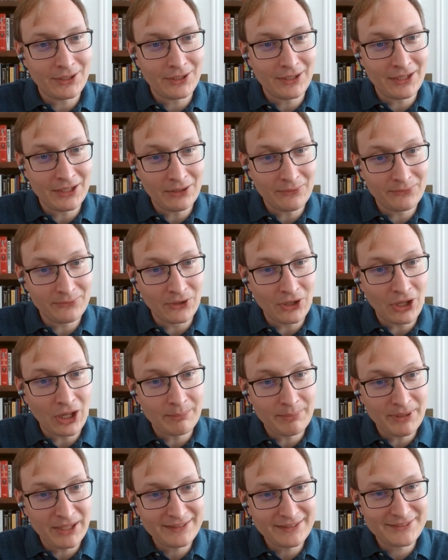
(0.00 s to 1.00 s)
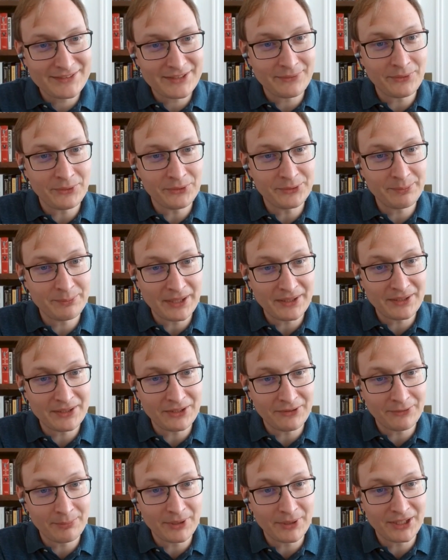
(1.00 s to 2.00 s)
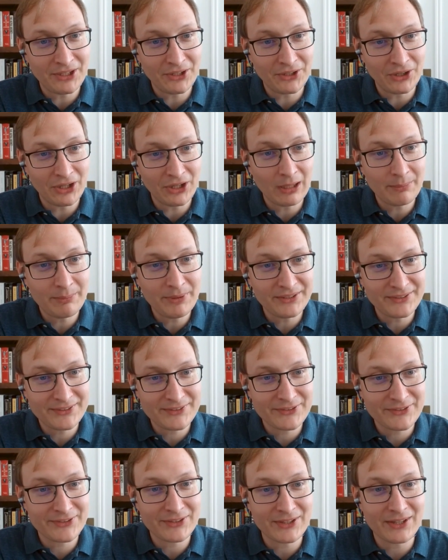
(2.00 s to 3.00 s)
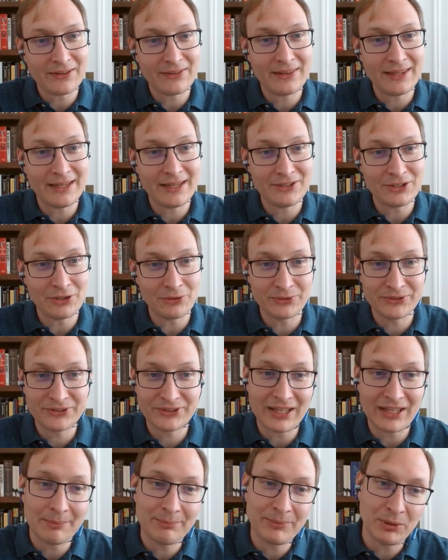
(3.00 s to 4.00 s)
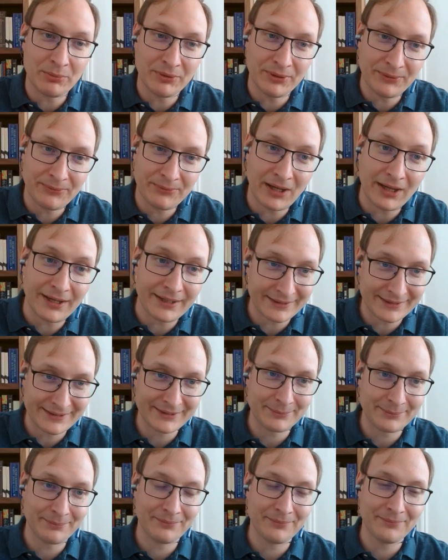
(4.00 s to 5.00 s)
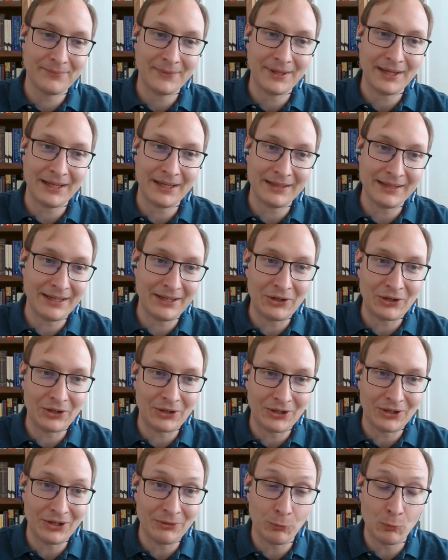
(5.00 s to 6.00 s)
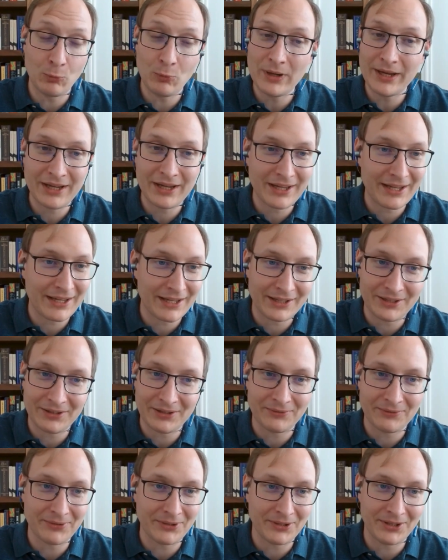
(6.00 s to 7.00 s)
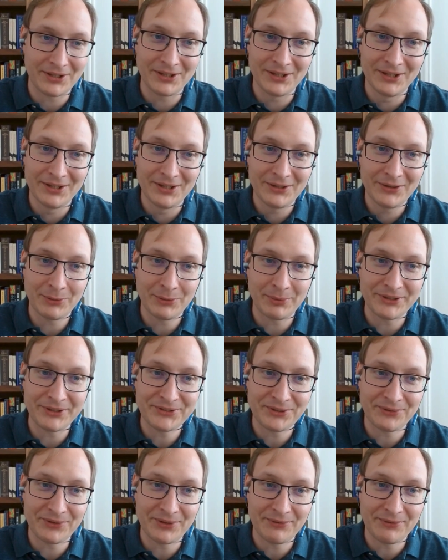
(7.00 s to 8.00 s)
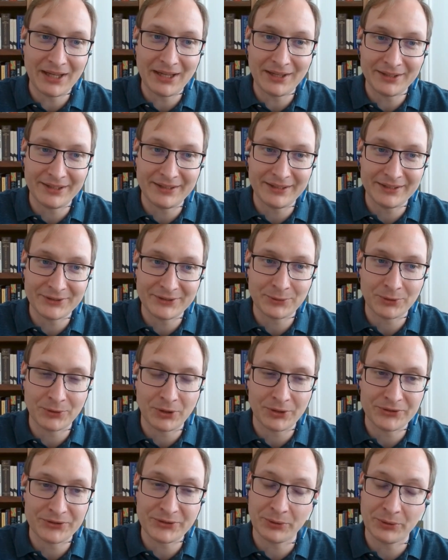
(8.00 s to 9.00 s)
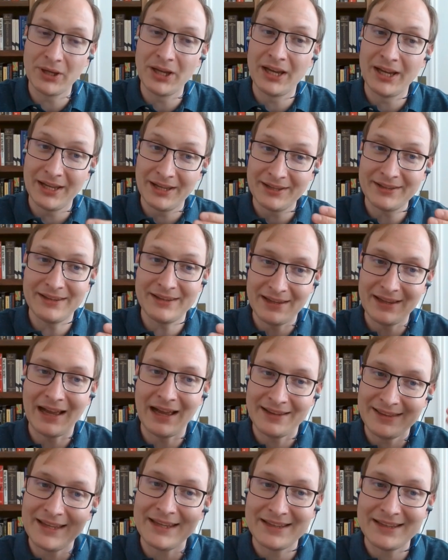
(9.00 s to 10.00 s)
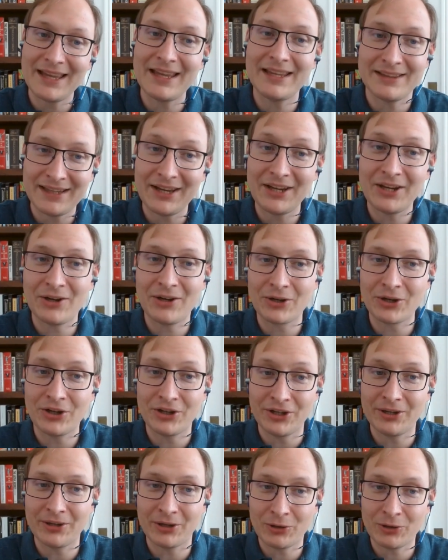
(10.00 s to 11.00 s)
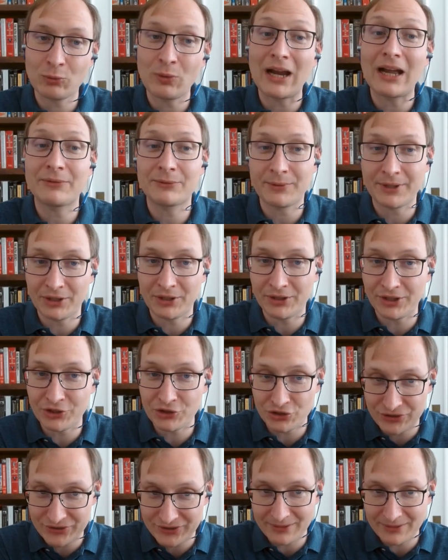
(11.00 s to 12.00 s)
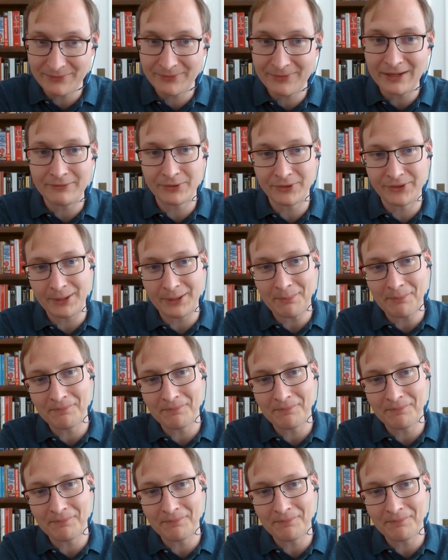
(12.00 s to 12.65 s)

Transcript: enough lobbyists, if you spend enough money on lobbyists, they don't slap you with fines. And they are way ahead of the rest of the valley in this regard. So I think they are going to craft regulations that favor them.